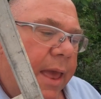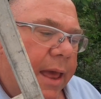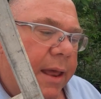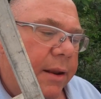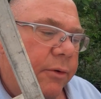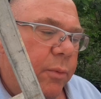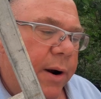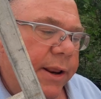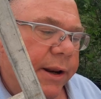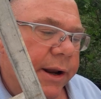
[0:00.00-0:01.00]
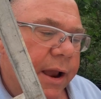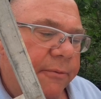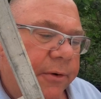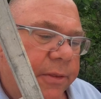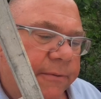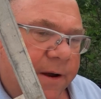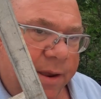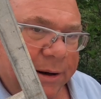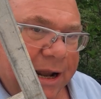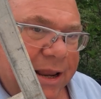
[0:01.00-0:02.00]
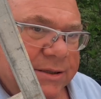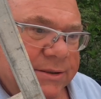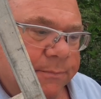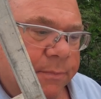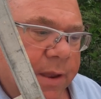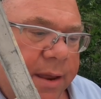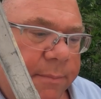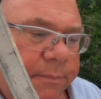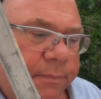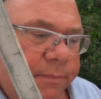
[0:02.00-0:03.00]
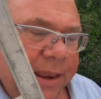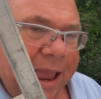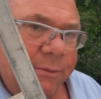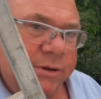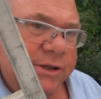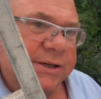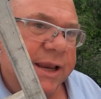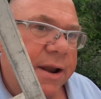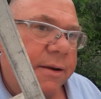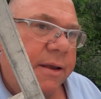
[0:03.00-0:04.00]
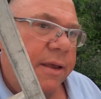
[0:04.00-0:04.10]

and we're only going to go through the fiberglass, the outer skin,